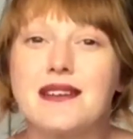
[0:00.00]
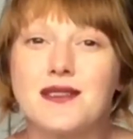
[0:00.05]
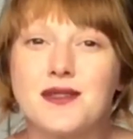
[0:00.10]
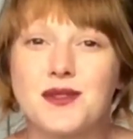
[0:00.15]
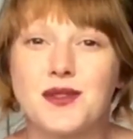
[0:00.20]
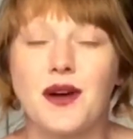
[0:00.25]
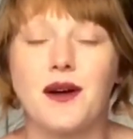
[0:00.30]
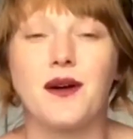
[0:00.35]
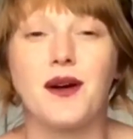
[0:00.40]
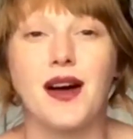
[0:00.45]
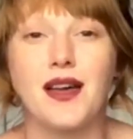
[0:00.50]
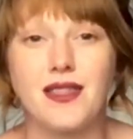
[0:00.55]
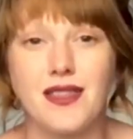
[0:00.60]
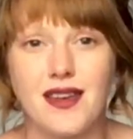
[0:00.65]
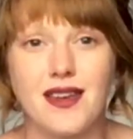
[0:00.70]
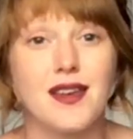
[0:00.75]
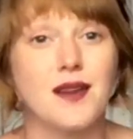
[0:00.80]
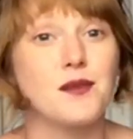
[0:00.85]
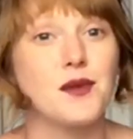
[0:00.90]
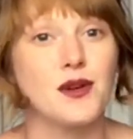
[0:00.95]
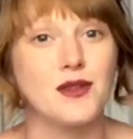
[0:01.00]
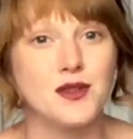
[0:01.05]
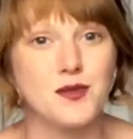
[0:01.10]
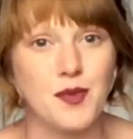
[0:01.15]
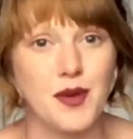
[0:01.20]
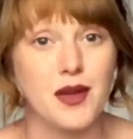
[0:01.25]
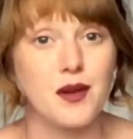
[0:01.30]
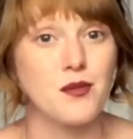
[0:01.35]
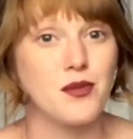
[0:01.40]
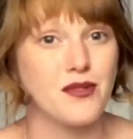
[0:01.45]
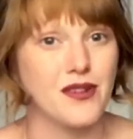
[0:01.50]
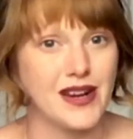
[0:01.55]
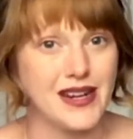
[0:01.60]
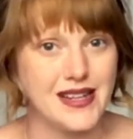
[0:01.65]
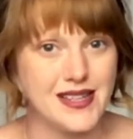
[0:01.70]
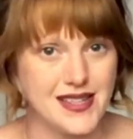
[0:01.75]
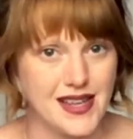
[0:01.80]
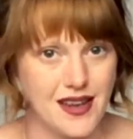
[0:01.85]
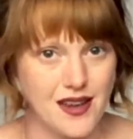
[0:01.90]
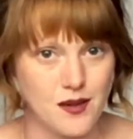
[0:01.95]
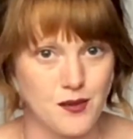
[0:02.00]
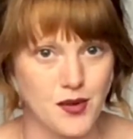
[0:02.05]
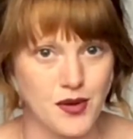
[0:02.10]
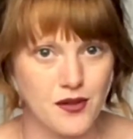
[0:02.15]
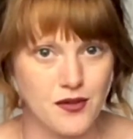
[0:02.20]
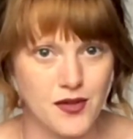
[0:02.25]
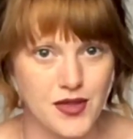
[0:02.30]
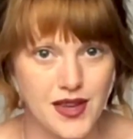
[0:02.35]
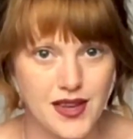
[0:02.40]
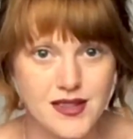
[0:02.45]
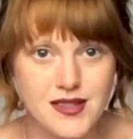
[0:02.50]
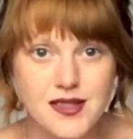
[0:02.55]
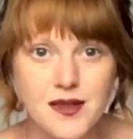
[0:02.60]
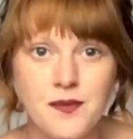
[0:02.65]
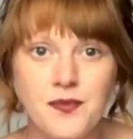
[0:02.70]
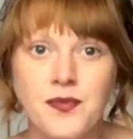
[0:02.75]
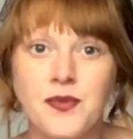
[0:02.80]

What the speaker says: So I think I'm going to pick up a Riley Sager book for this.